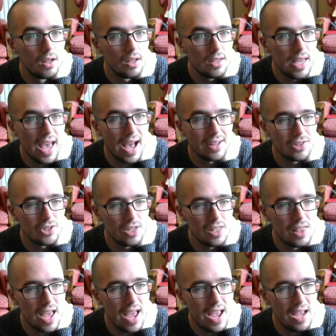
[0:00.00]
Yeah,
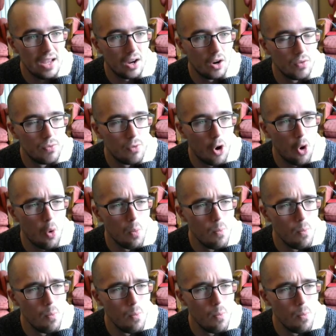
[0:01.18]
see, oh